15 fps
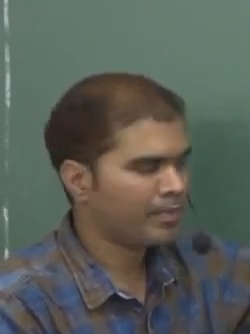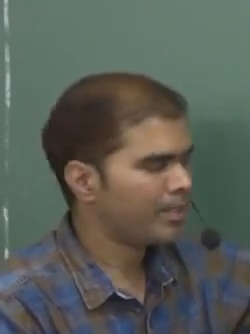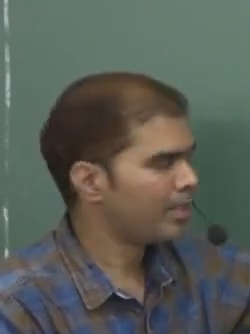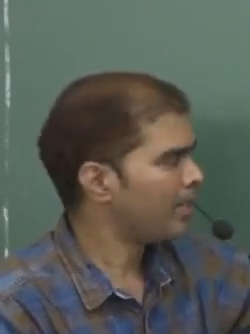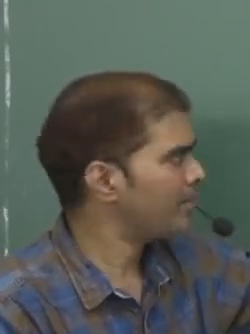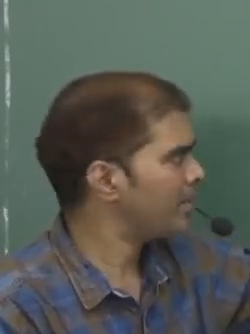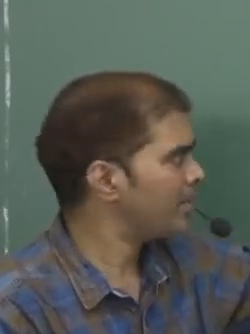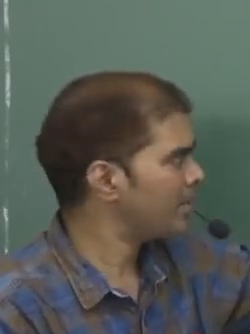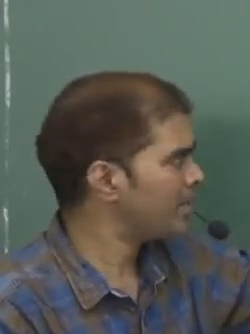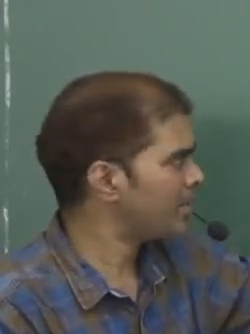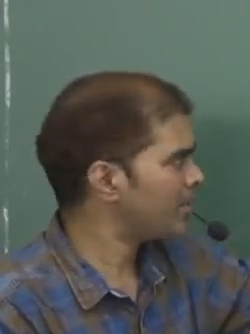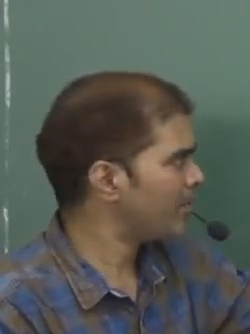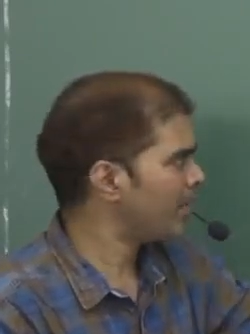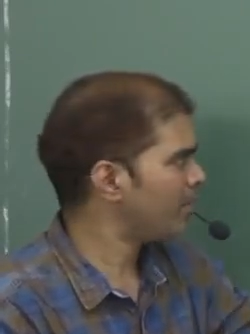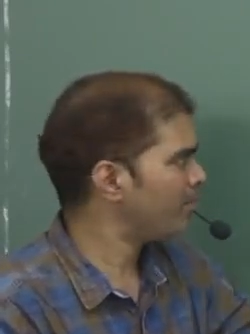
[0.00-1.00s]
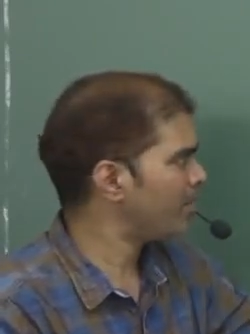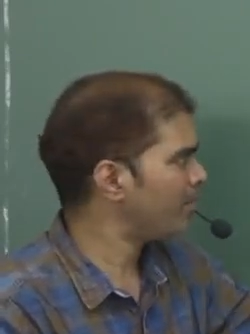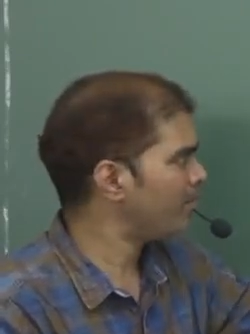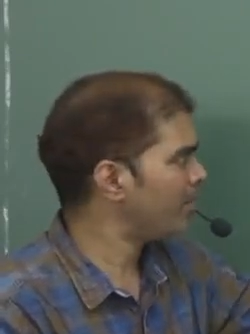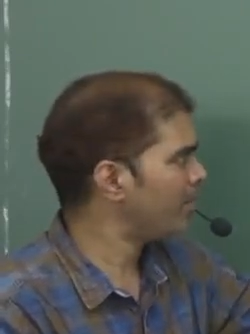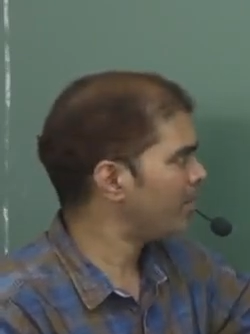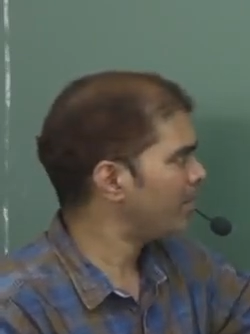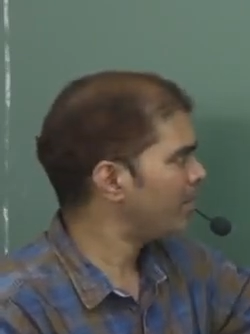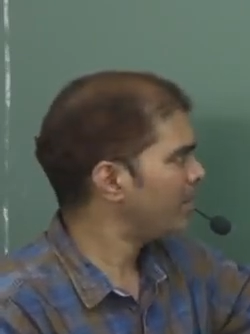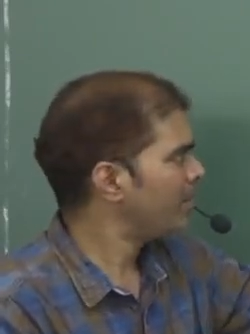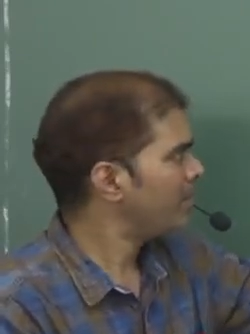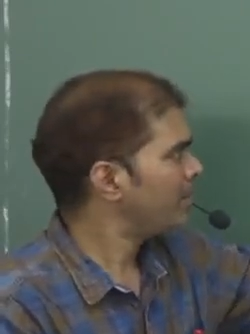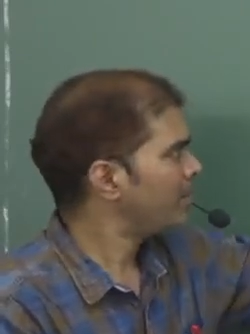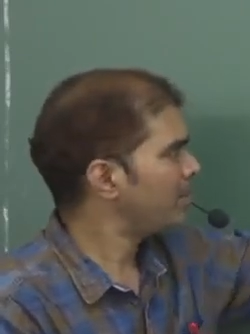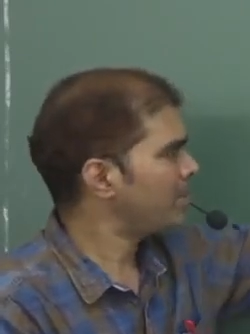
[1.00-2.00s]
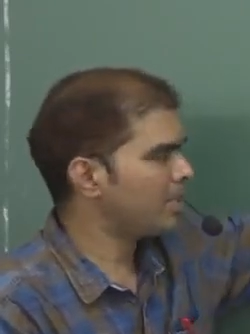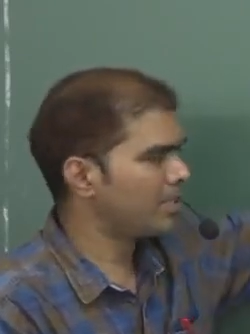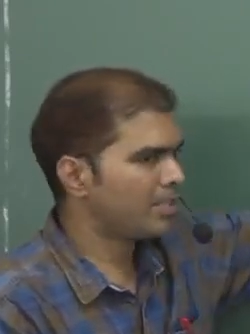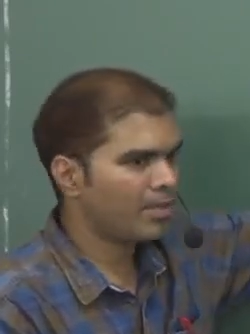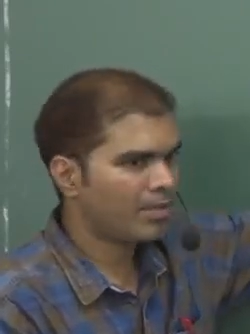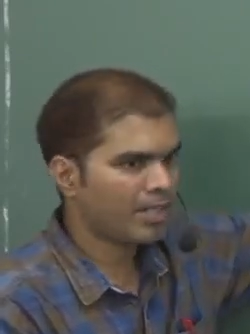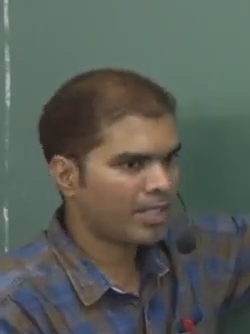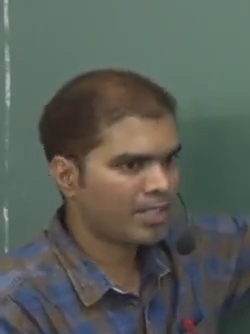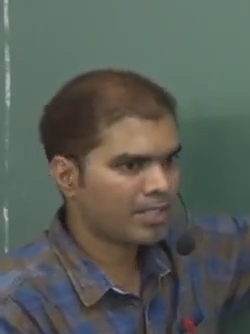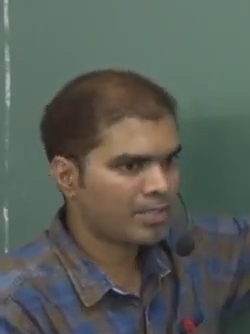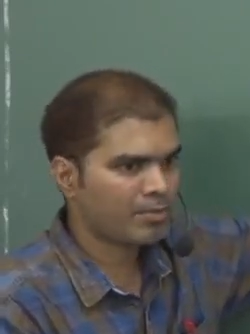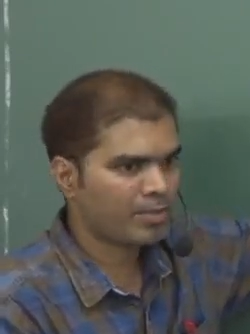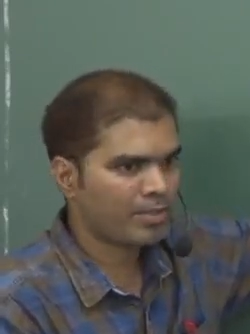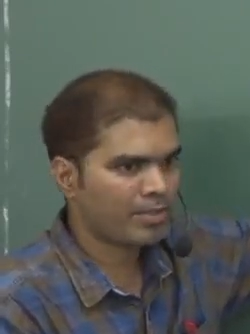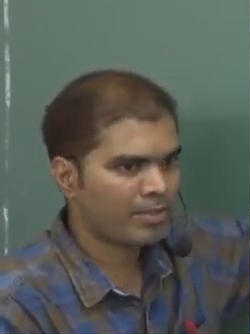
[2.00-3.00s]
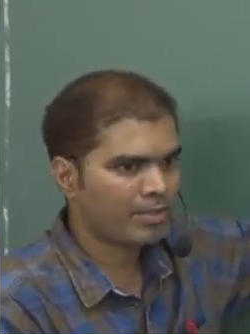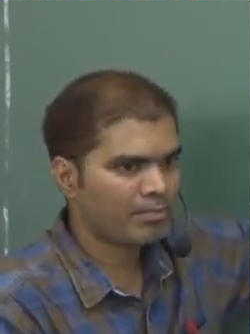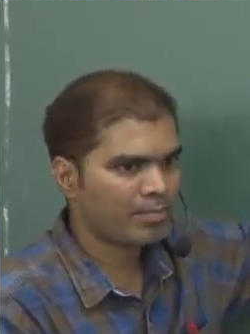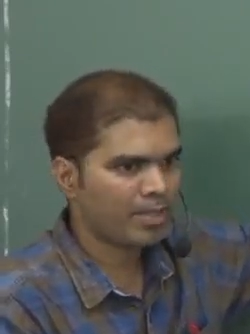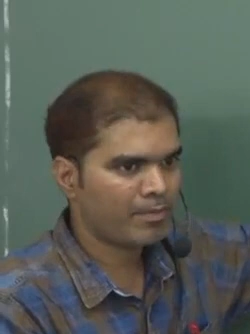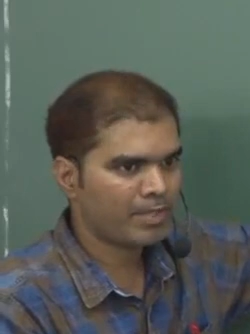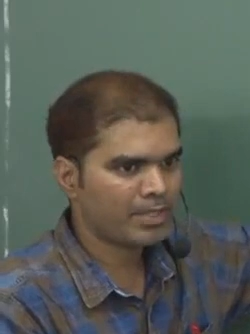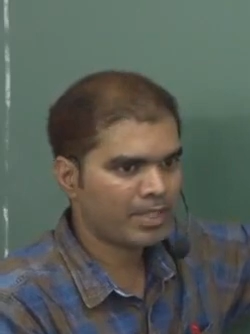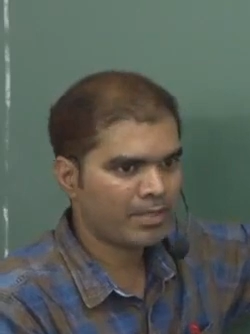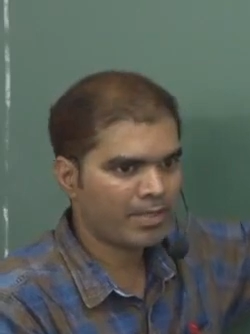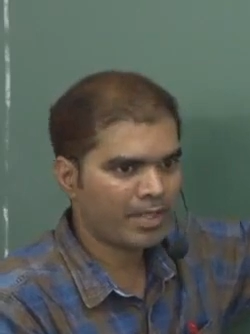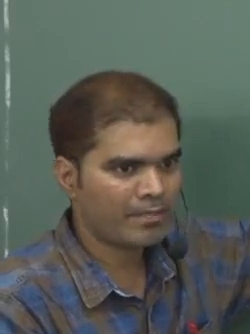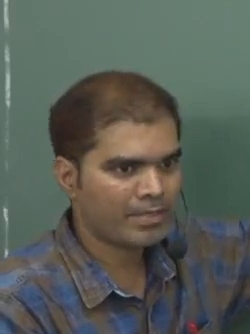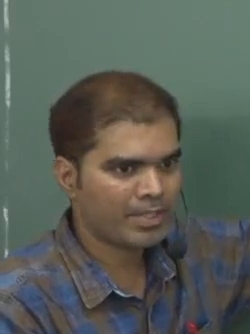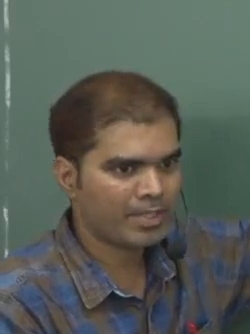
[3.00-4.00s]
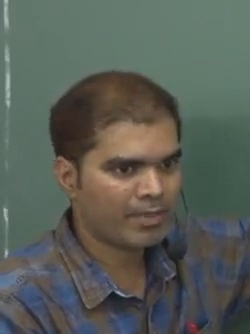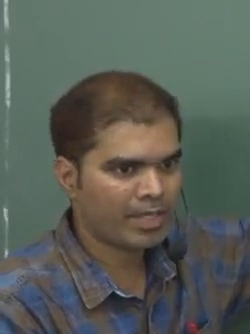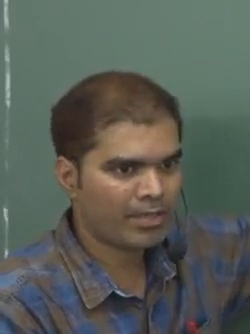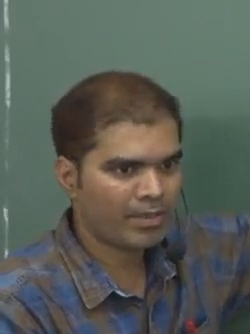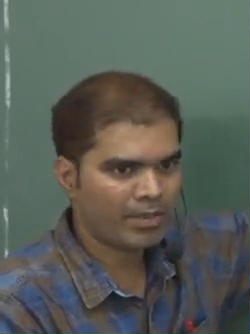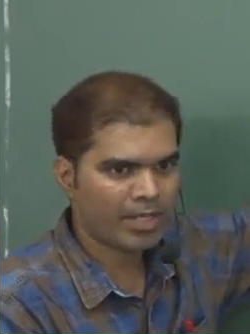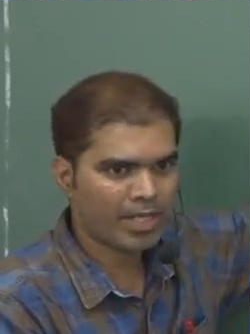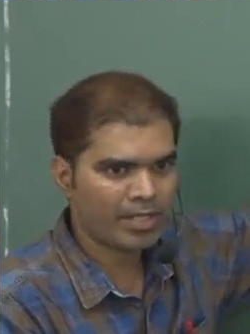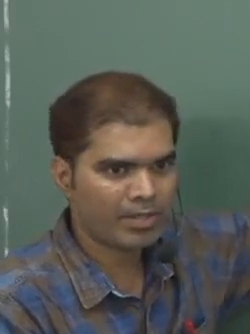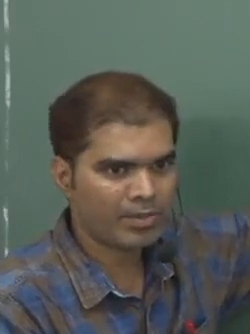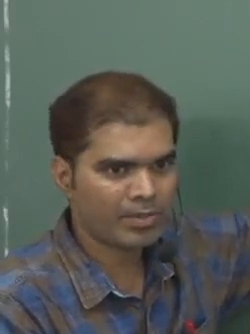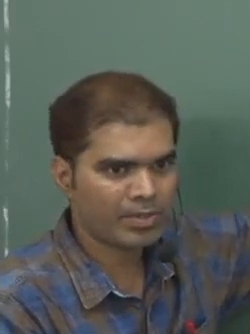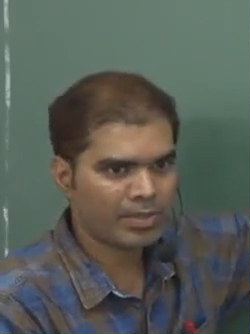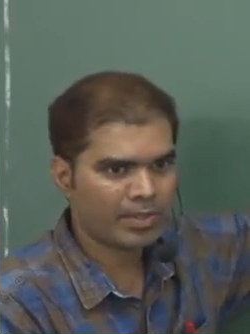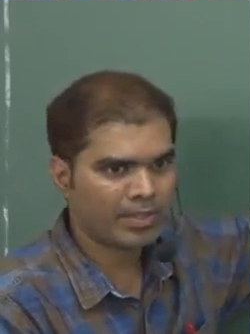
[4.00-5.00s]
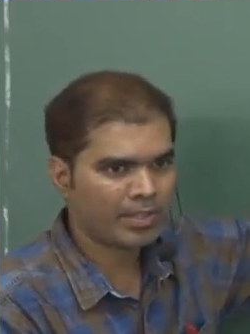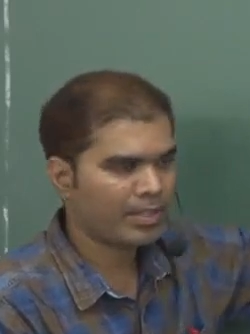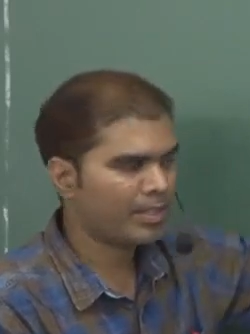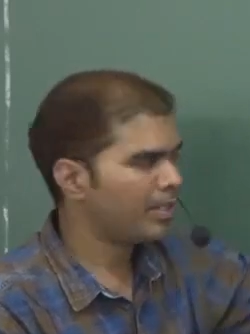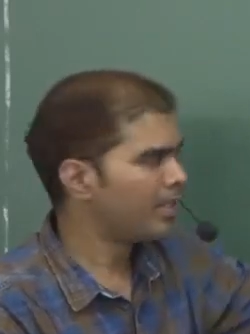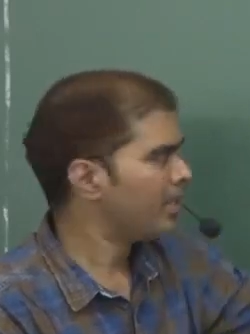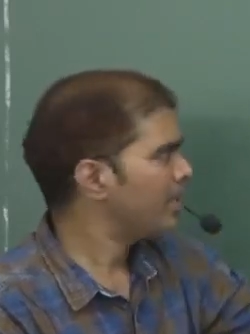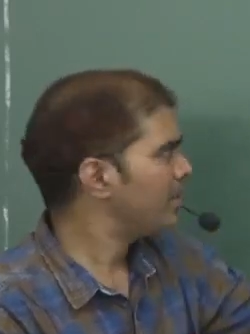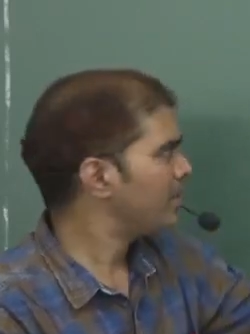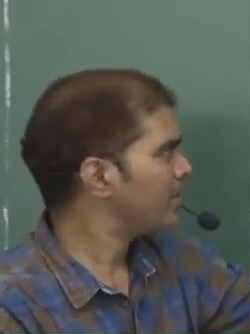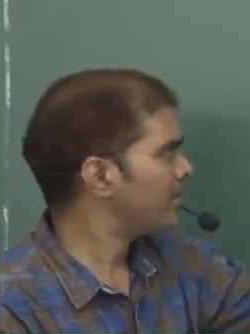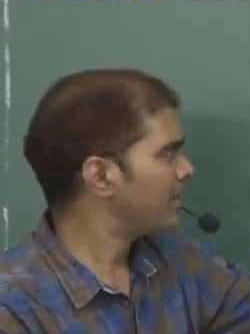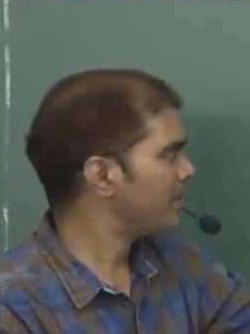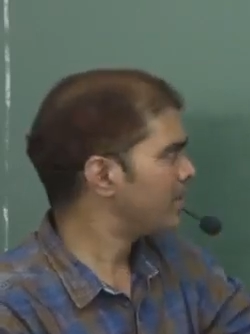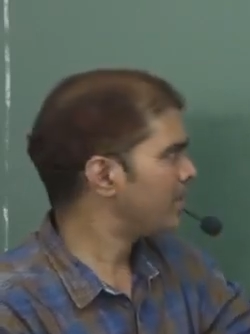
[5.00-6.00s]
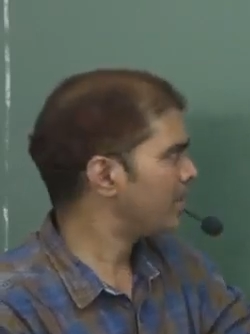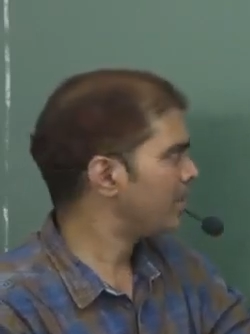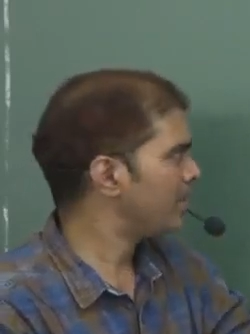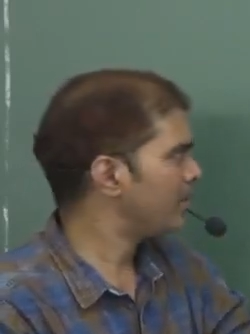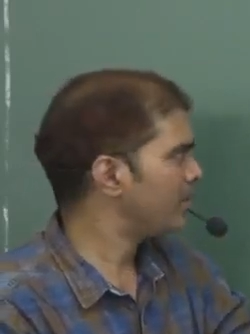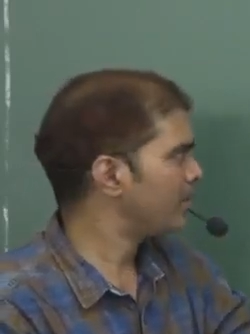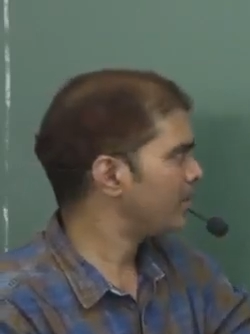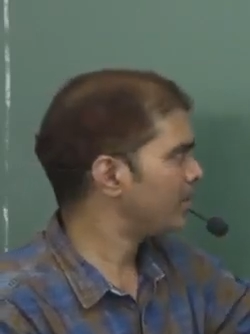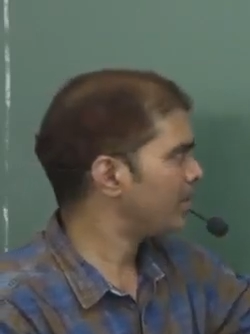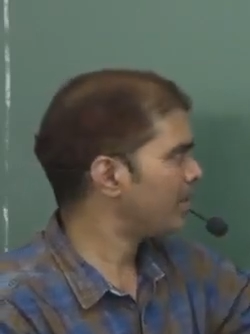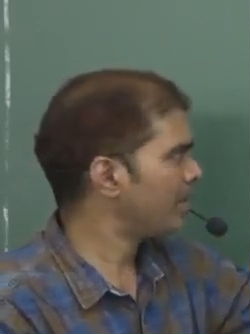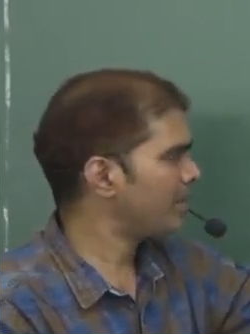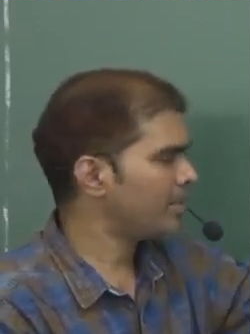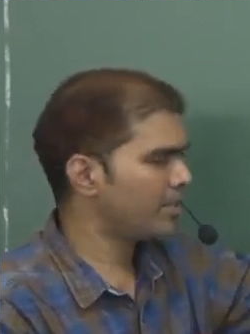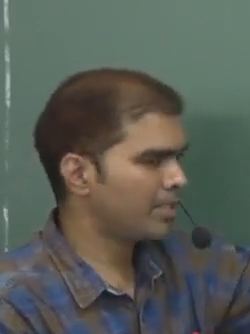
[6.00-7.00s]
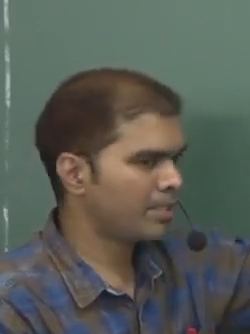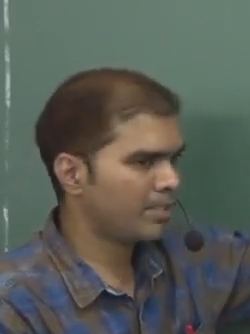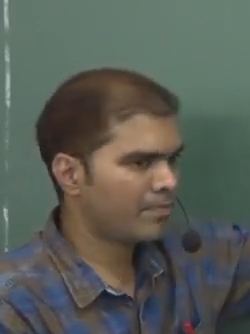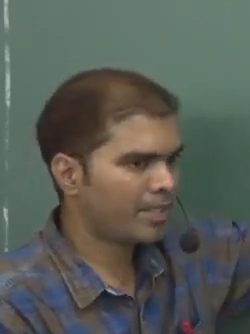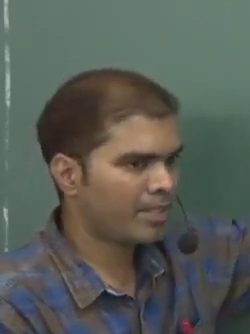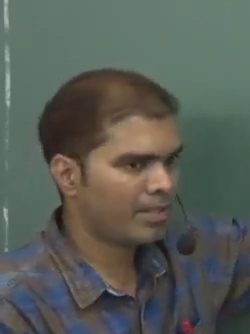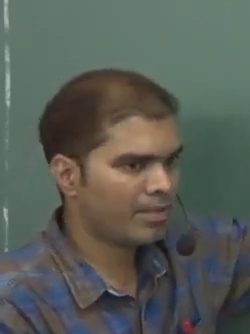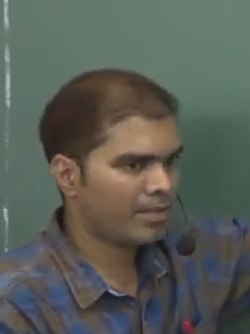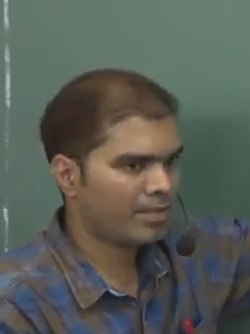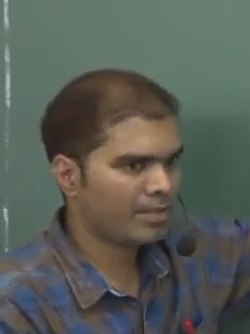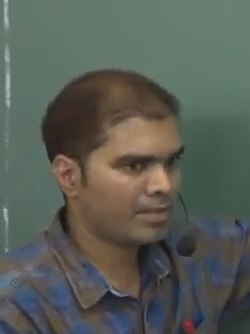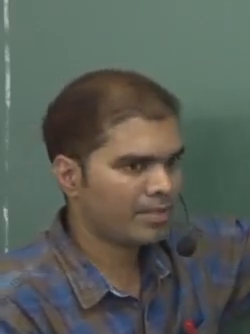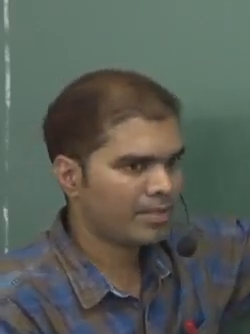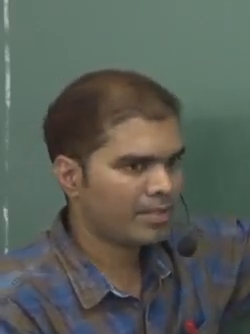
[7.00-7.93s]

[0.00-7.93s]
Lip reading: If this is a square pyramid, this is the longest bond. Previously we have seen one long and two short. So these are the two short and this is one long.